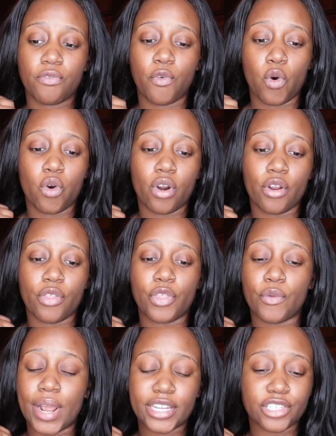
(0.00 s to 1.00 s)
for
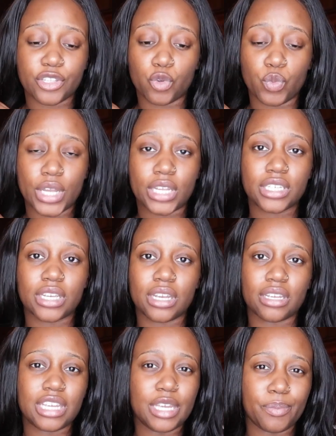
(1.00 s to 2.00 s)
the rest of the week
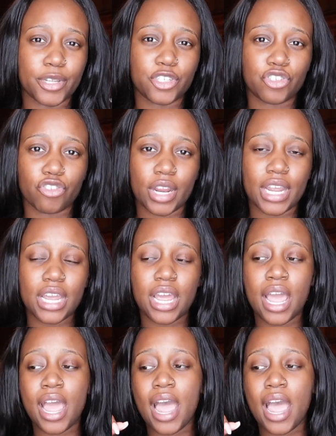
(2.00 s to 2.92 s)
to keep it straight.